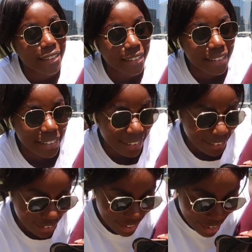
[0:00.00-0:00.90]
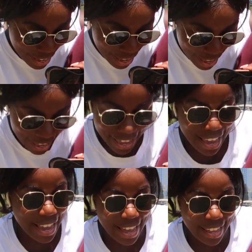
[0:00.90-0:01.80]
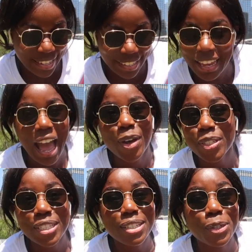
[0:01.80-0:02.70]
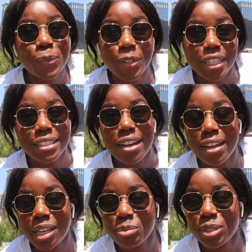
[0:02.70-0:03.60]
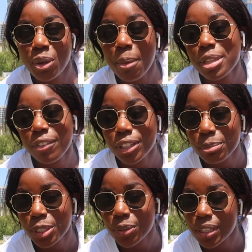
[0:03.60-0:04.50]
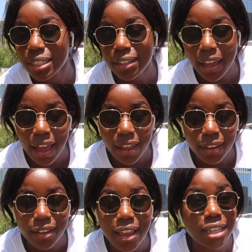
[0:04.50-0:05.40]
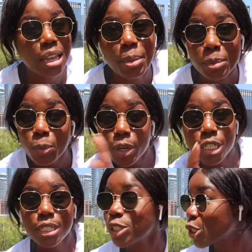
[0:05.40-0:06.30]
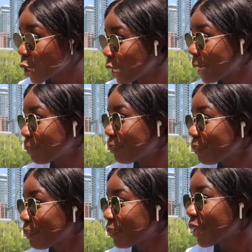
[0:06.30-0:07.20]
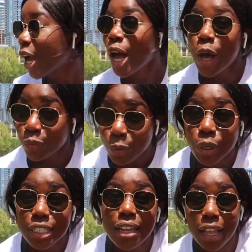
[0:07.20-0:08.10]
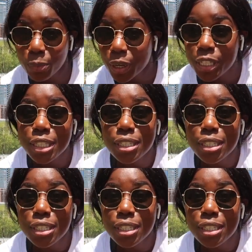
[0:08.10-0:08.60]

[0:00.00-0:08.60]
And yeah, it was just a great time. So I'm definitely gonna be doing this again. Next time I'm gonna be wearing sunscreen. Of course, gotta wear the